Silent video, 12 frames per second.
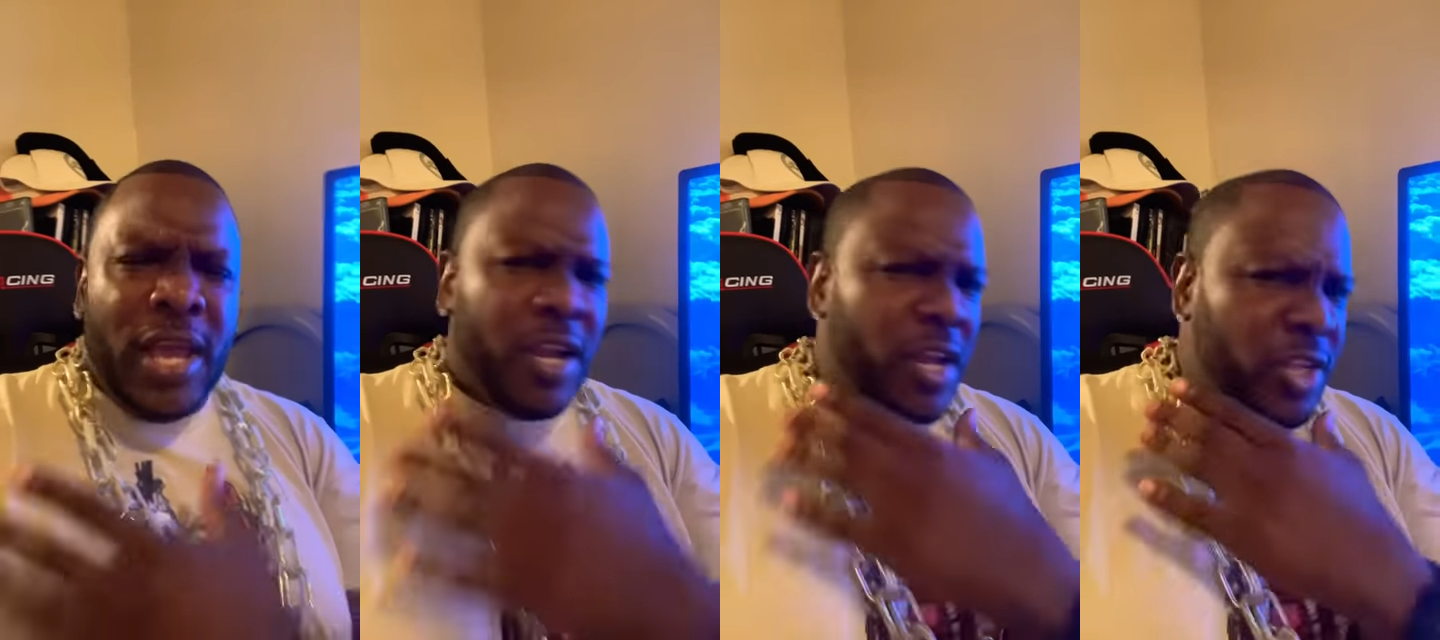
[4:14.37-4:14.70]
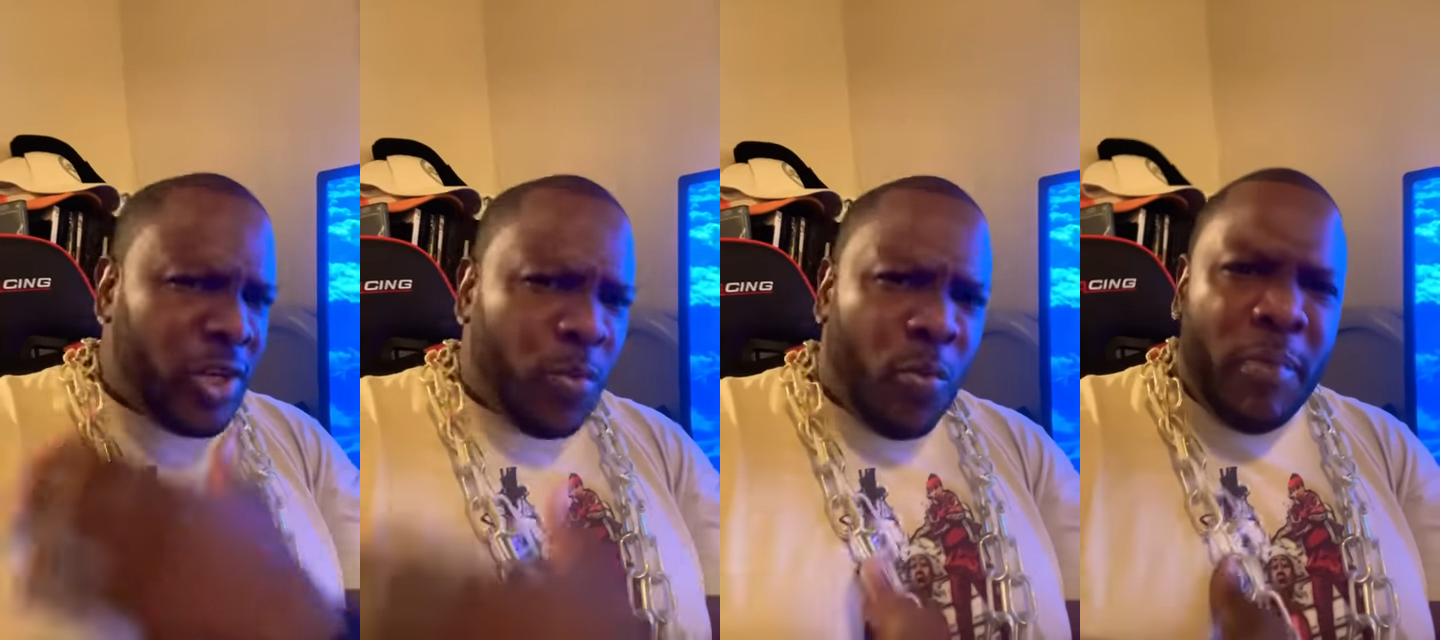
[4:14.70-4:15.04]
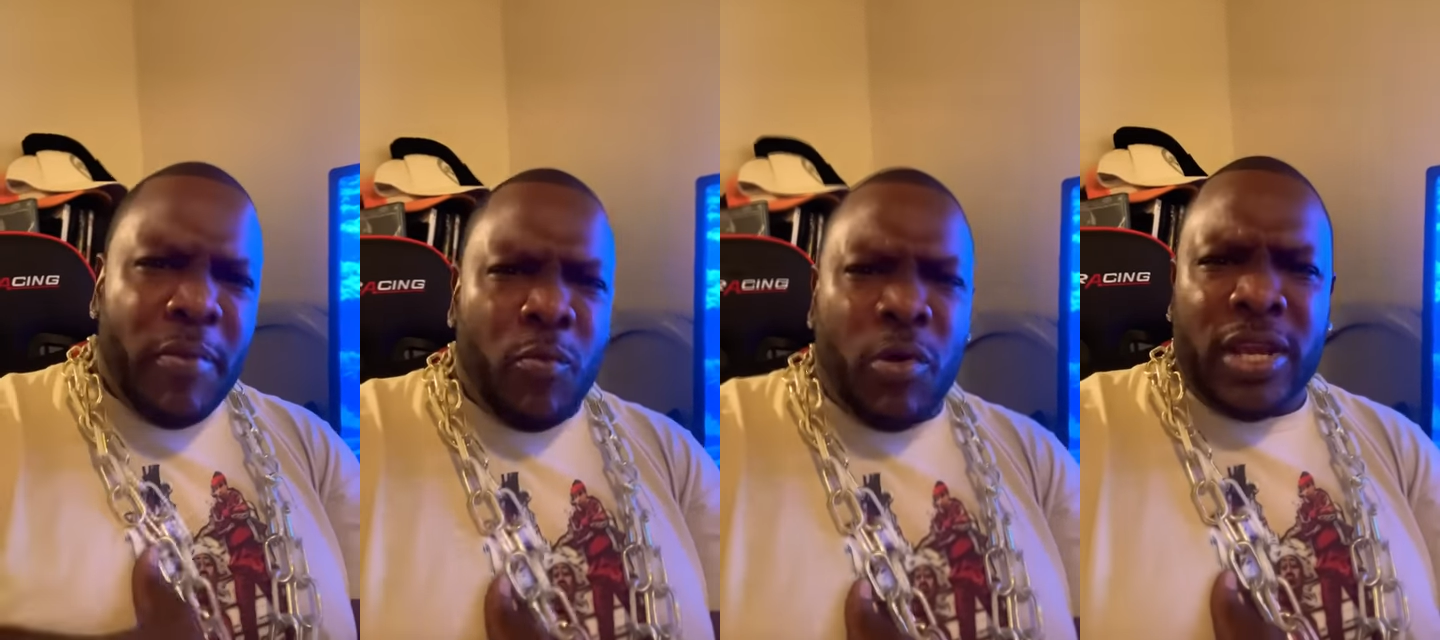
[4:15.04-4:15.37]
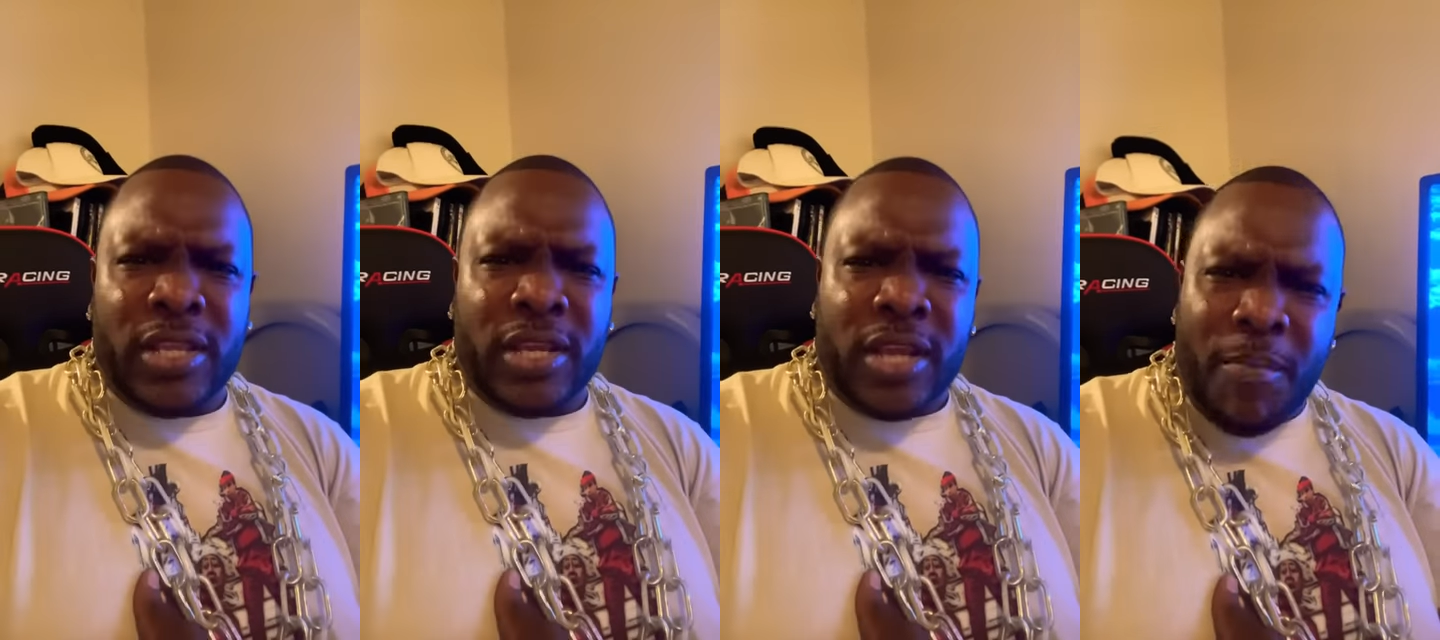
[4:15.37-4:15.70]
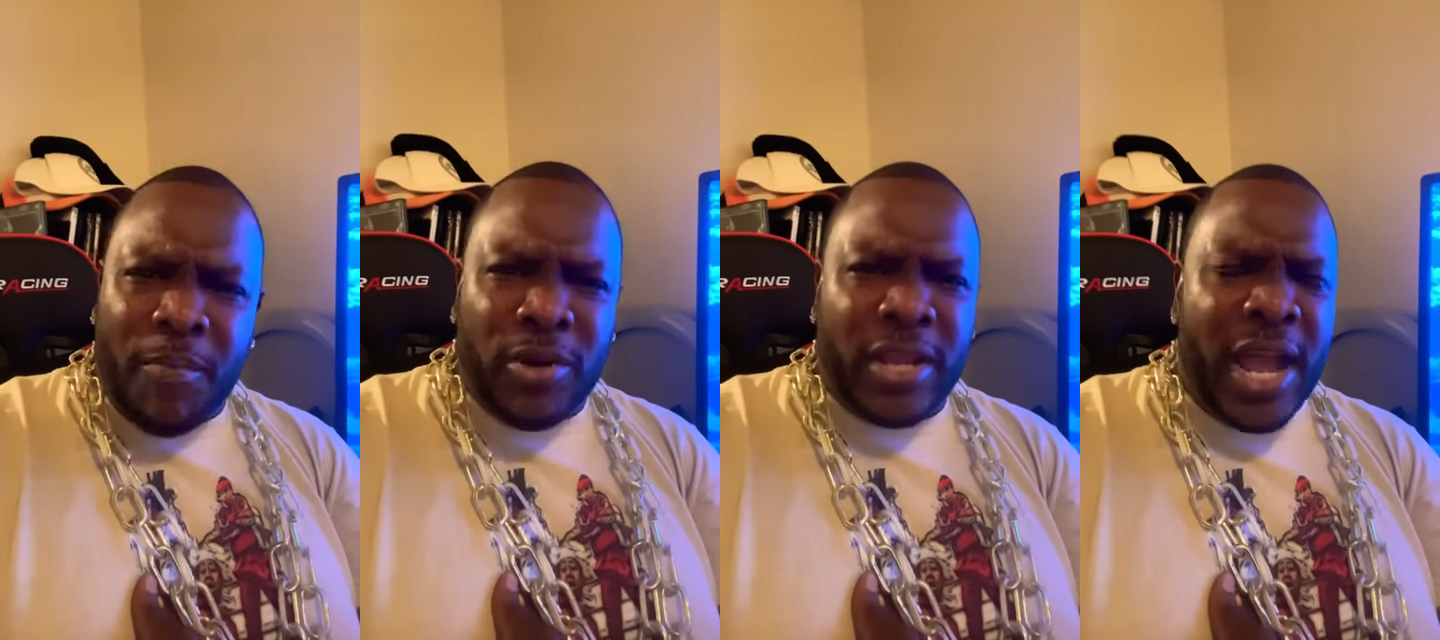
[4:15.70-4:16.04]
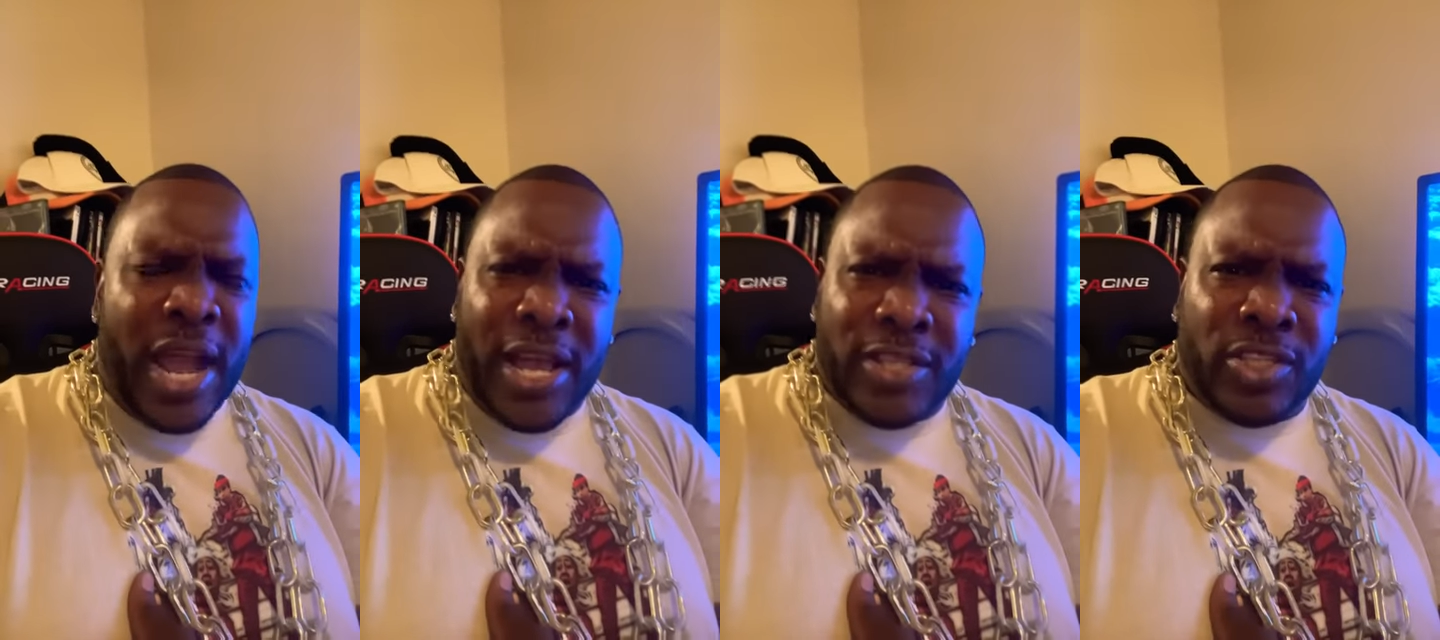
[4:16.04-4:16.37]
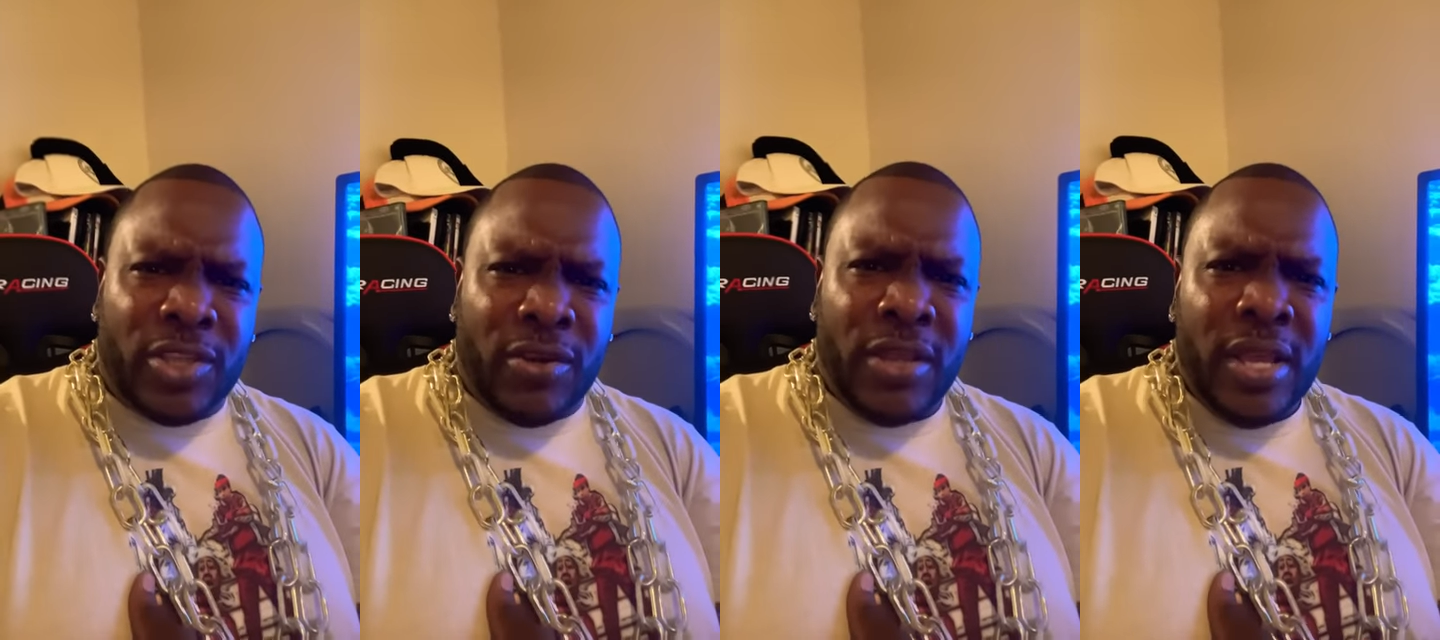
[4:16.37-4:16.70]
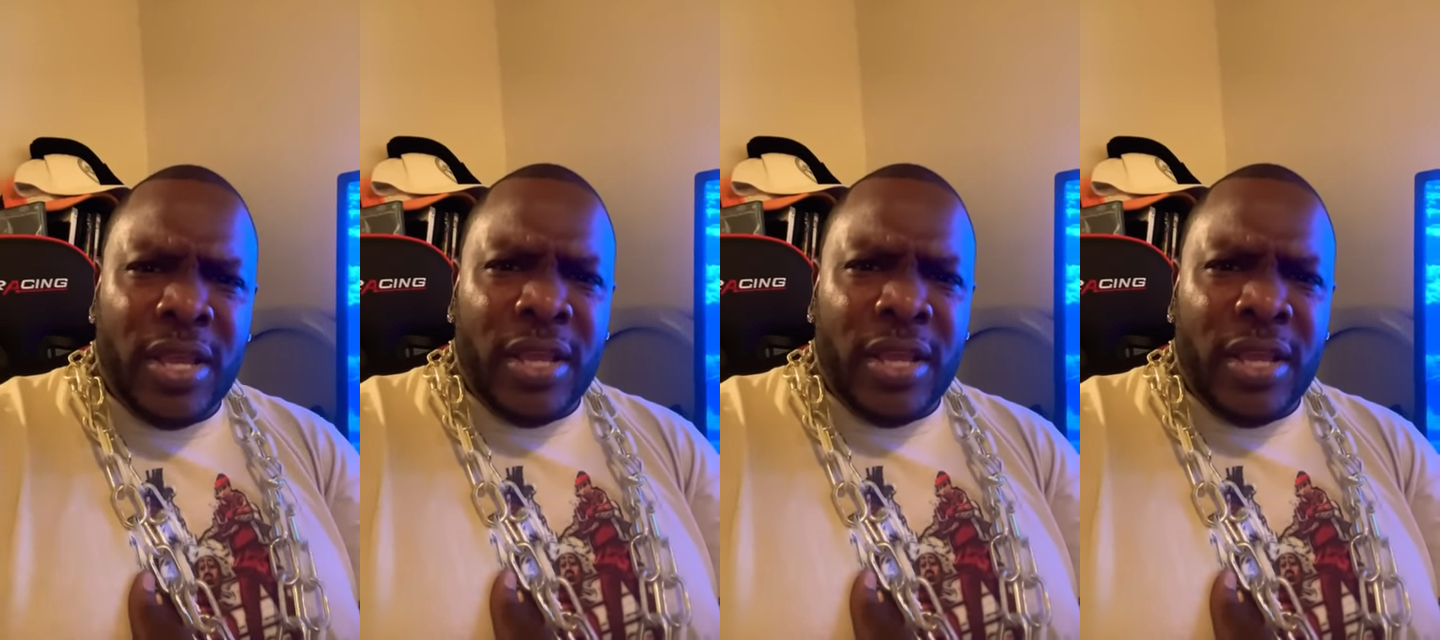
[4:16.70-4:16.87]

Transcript: because your woman wanted to come on the concert.